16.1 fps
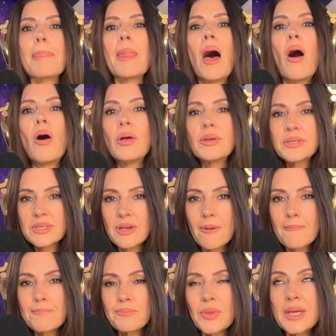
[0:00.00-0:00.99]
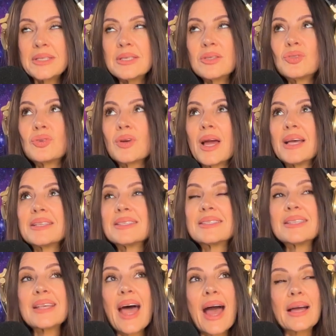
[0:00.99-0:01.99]
also let's
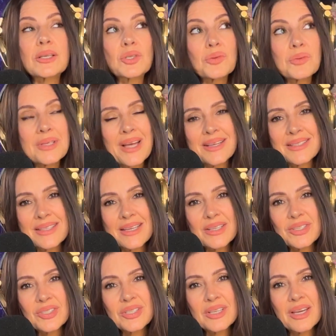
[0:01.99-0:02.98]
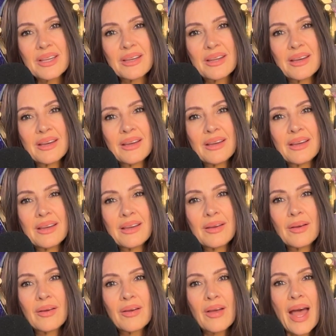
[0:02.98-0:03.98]
address actualization
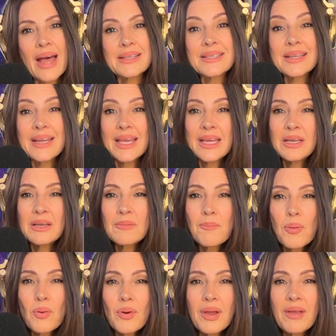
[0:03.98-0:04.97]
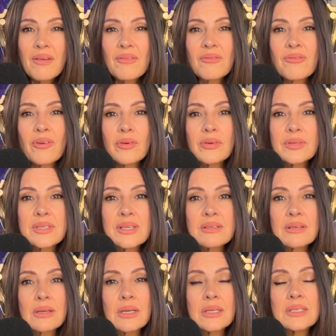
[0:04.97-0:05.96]
as an endpoint
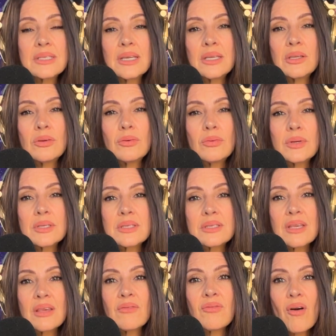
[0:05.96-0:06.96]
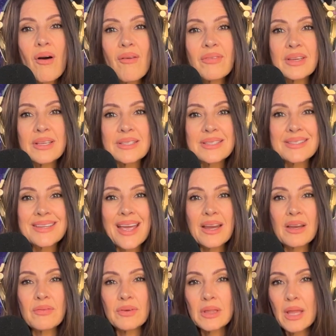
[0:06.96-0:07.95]
versus a continuous evolving
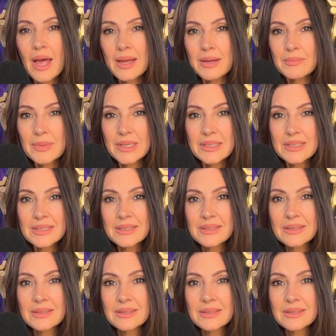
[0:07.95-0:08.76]
state of alignment.